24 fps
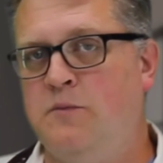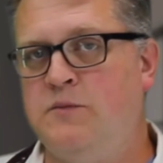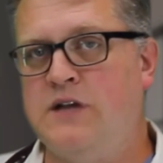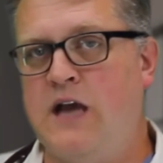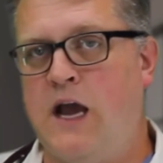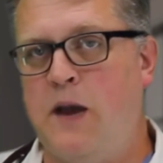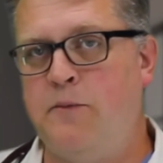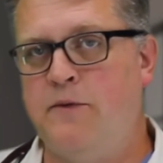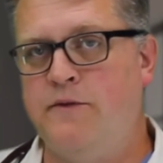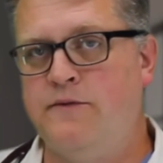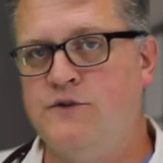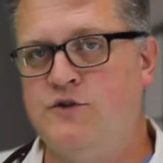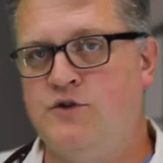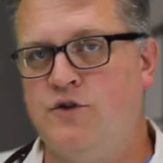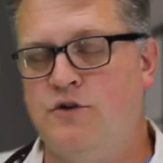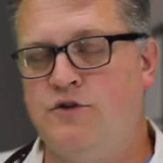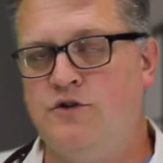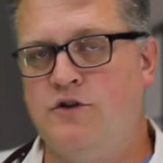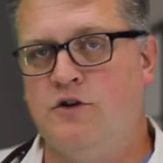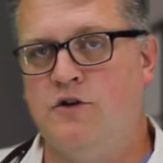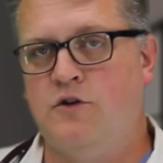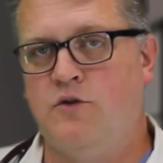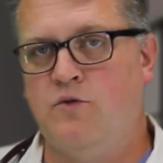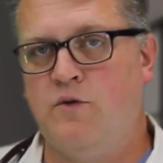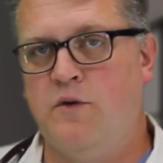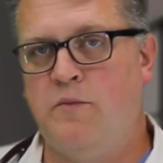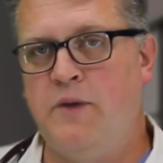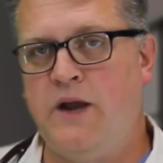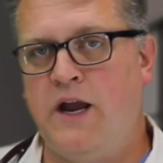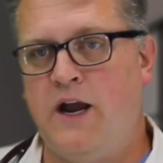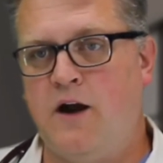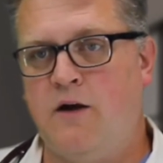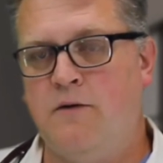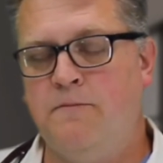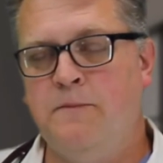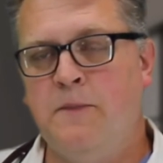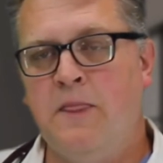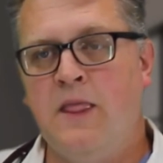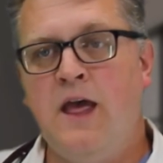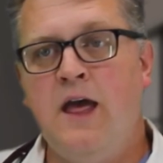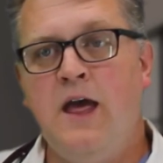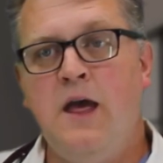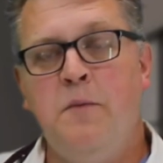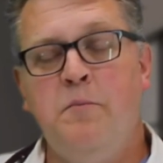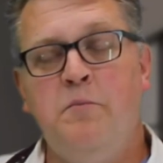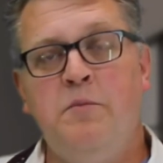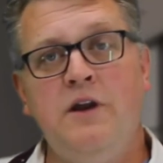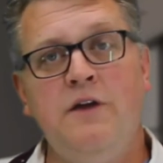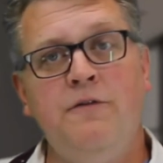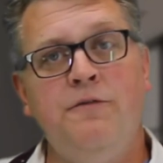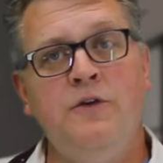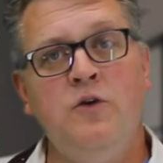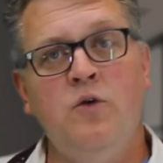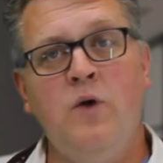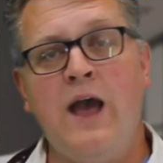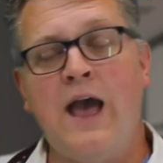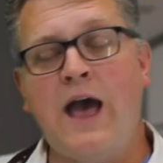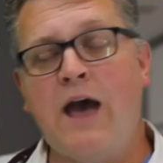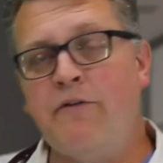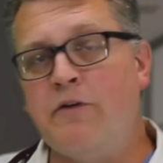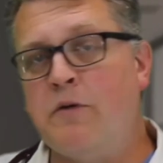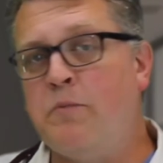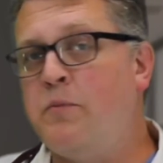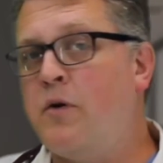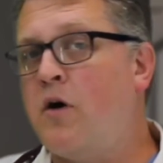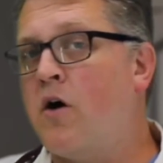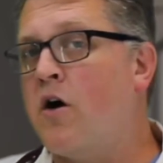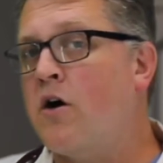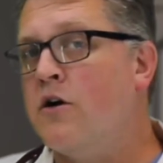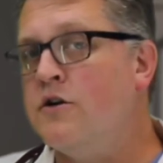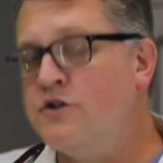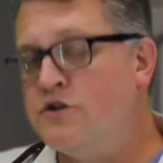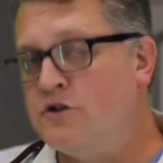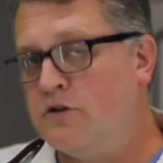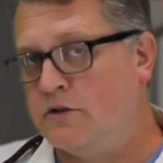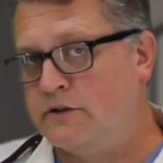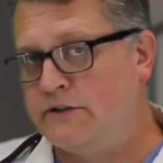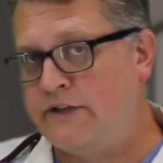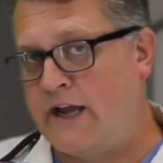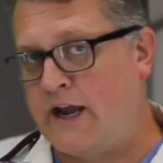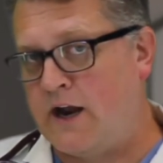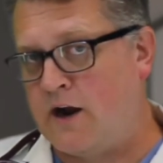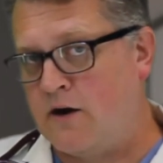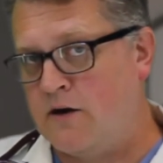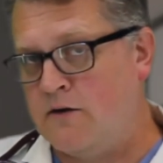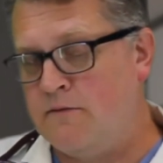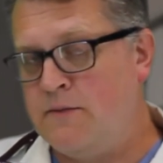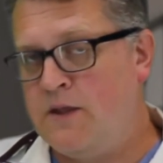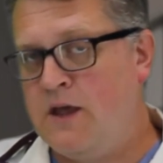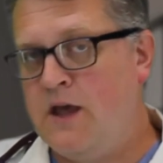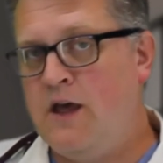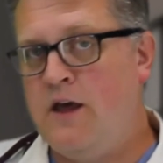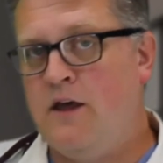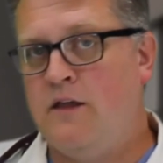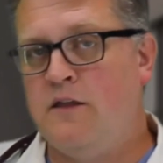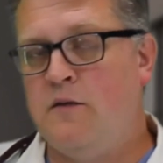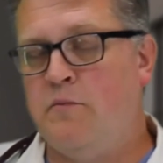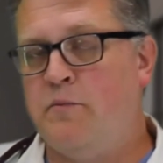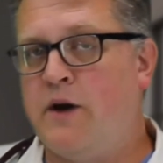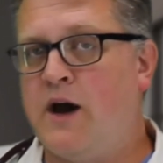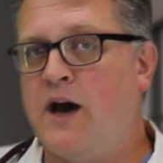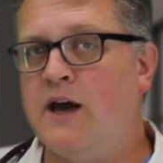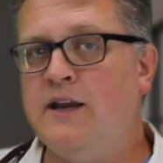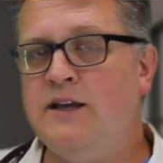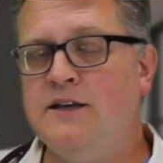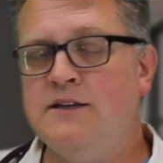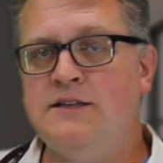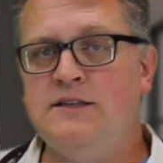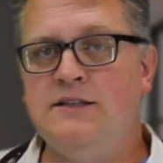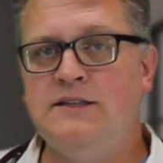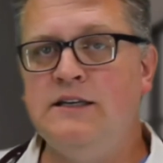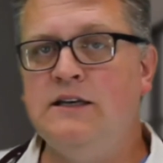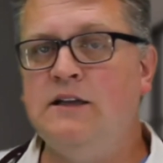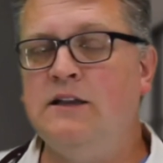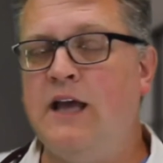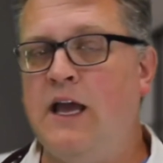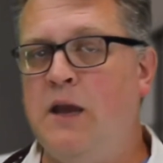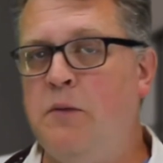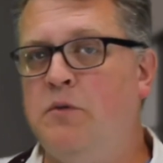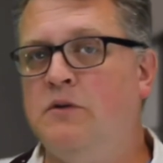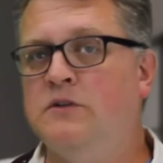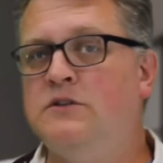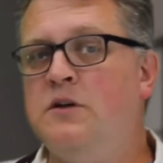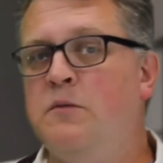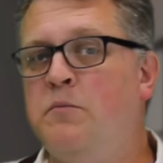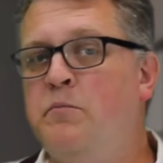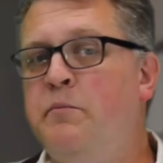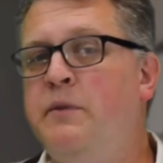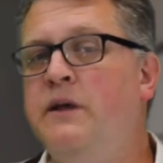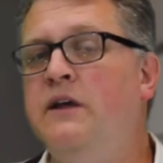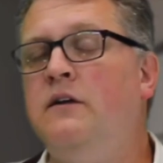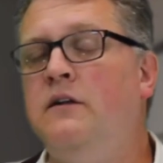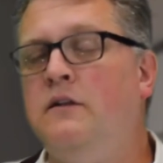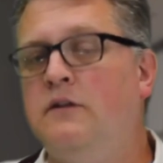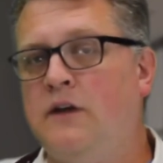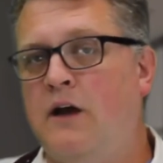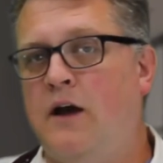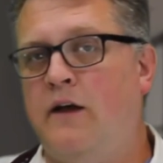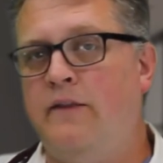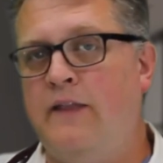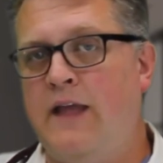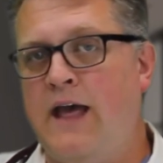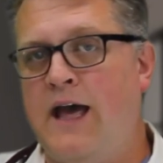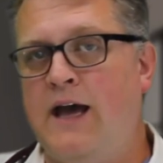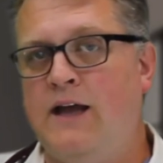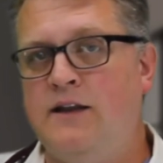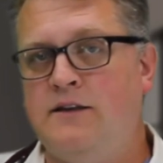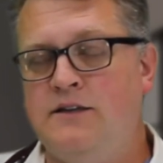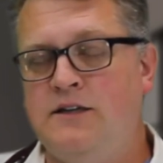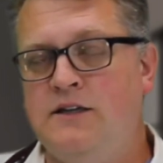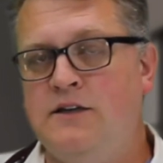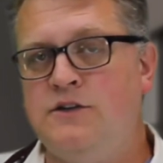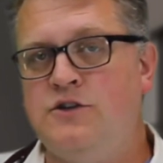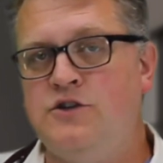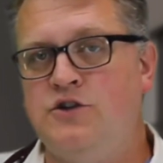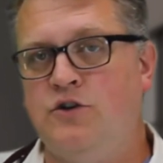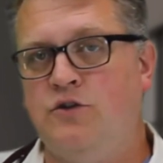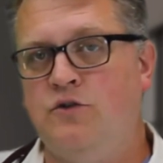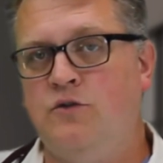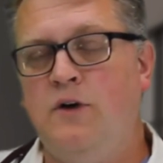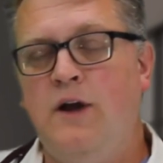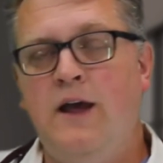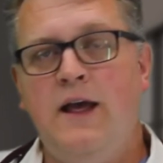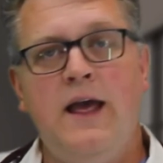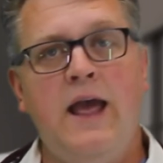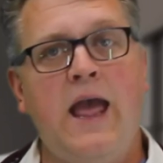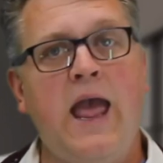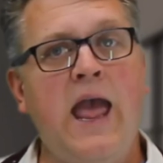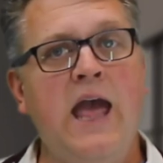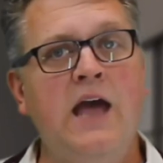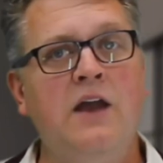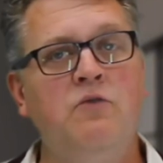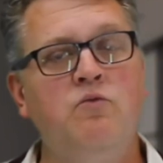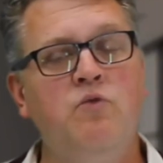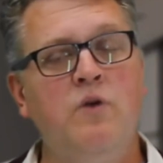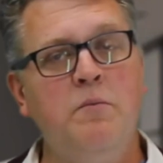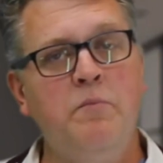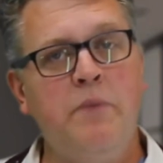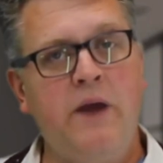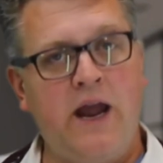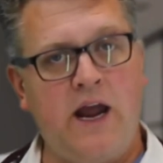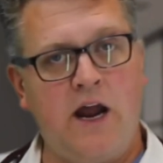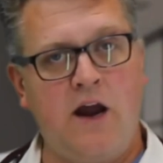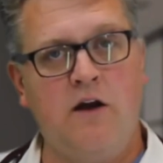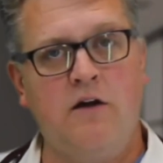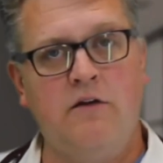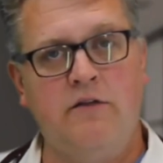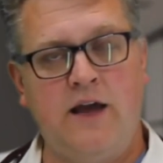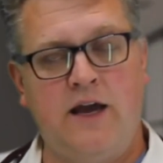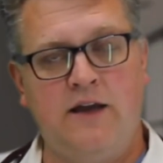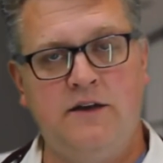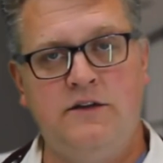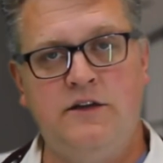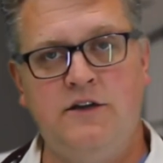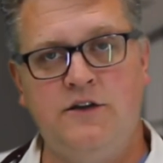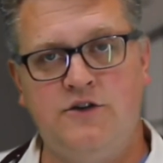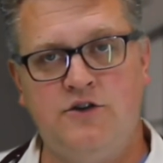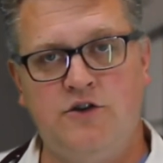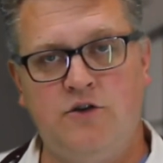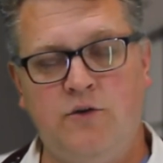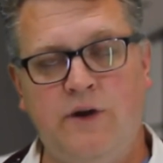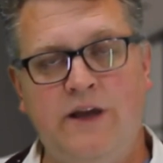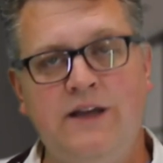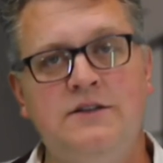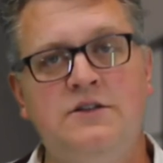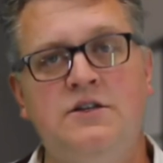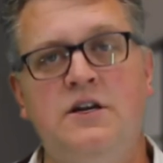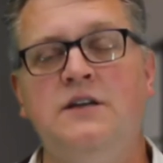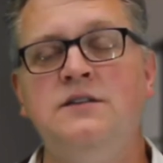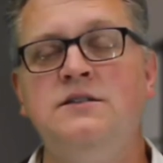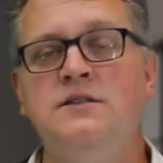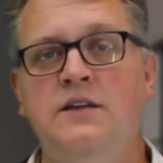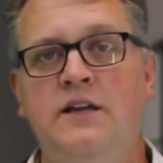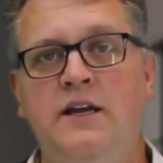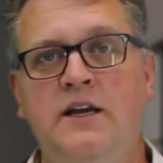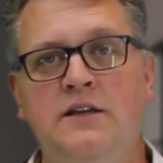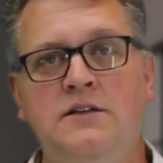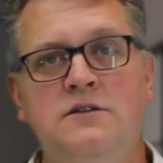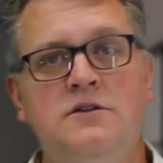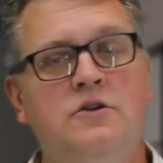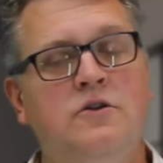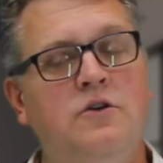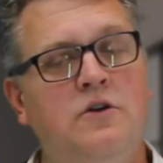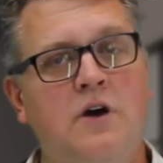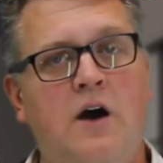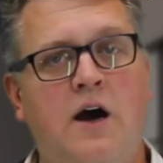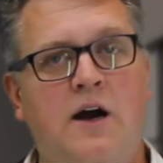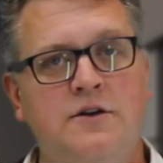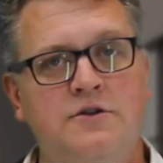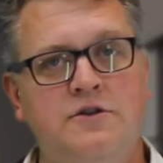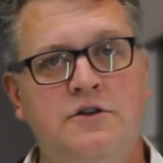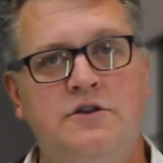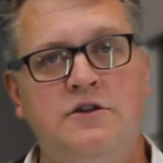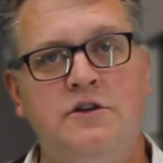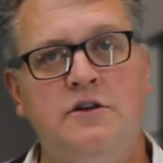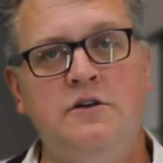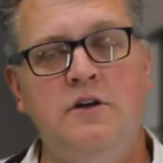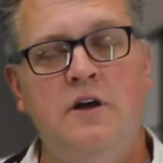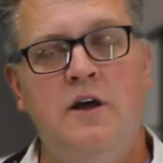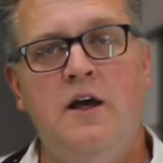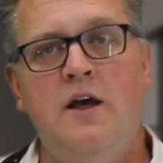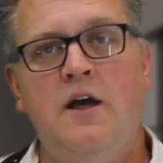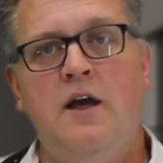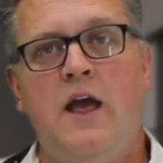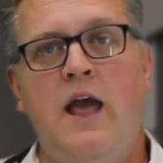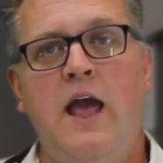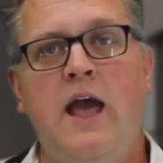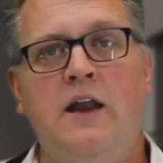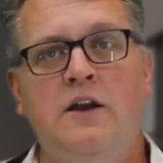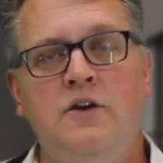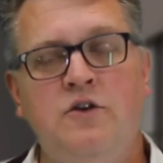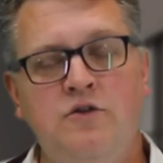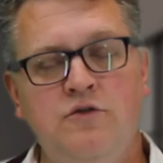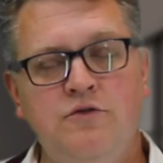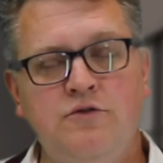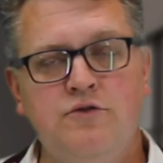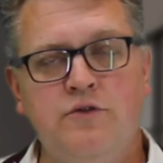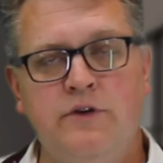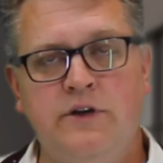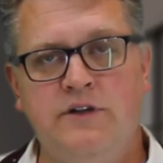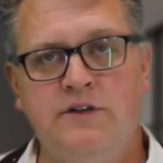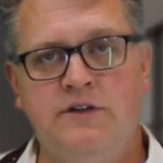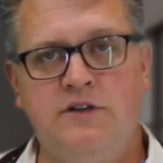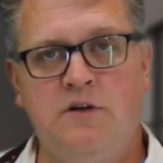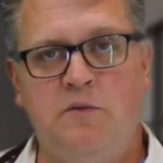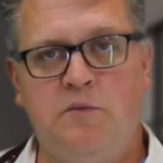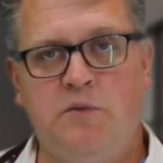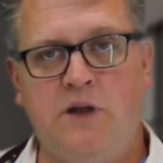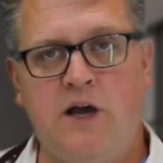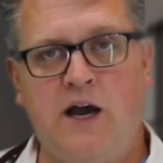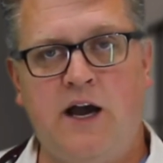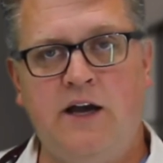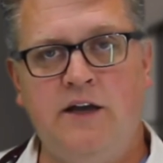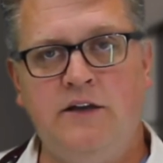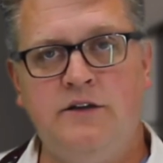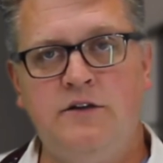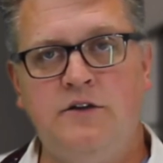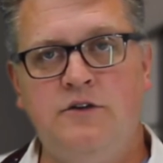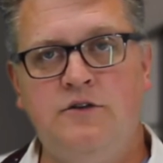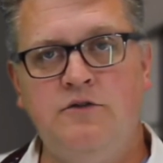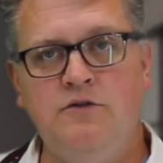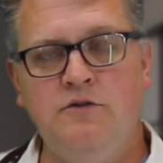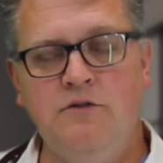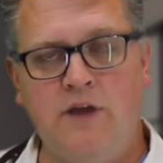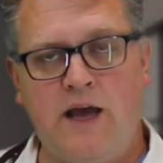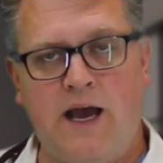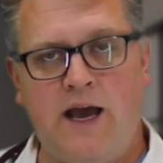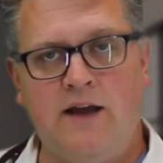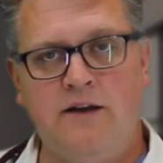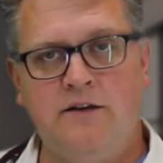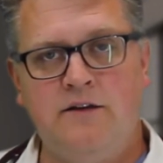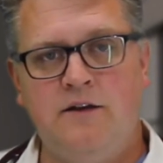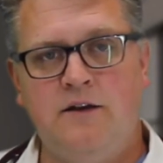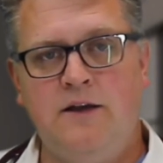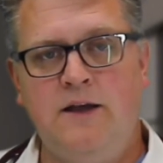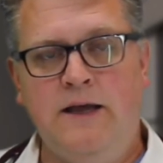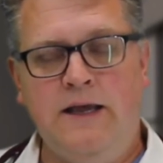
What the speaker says: type of surgical repair. But if you have a partial tear, the body is still able to build on that tissue and repair that tissue. It just needs good oxygen and nutrient supply to do that.